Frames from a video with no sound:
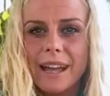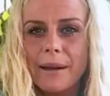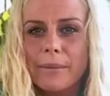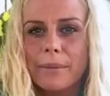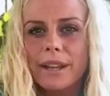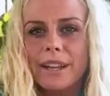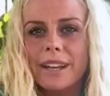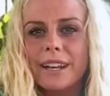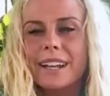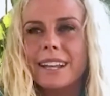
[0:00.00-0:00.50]
Am
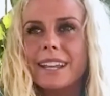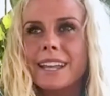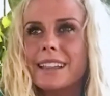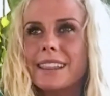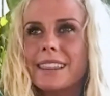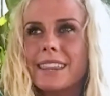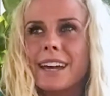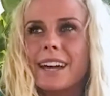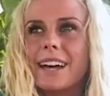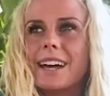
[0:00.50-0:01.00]
I gonna
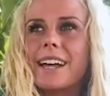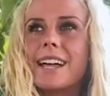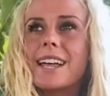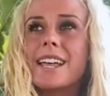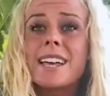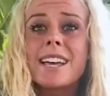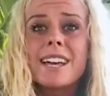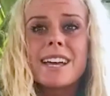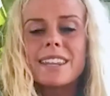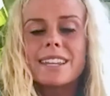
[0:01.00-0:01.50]
get the
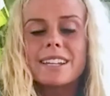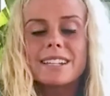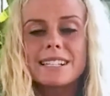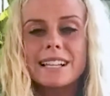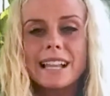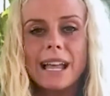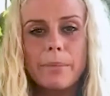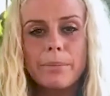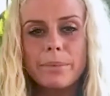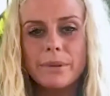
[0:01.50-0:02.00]

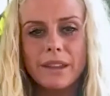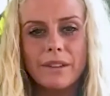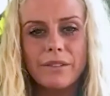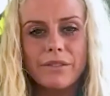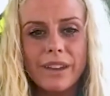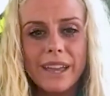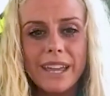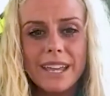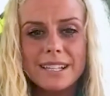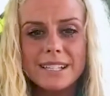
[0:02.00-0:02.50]
slap in the
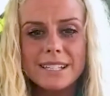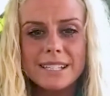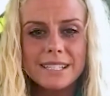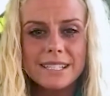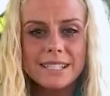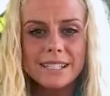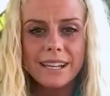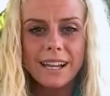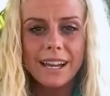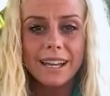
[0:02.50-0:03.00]

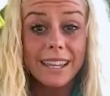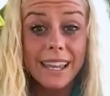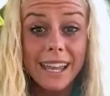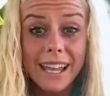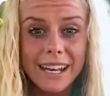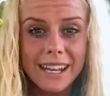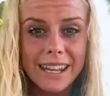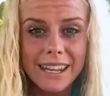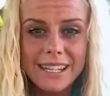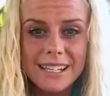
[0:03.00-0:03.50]
face
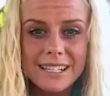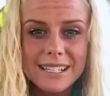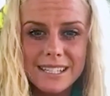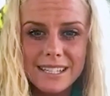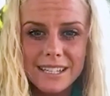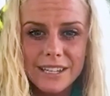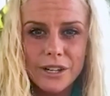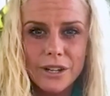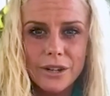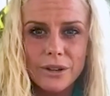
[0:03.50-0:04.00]
again this
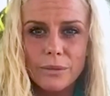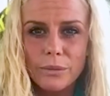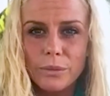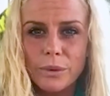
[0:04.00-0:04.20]
year?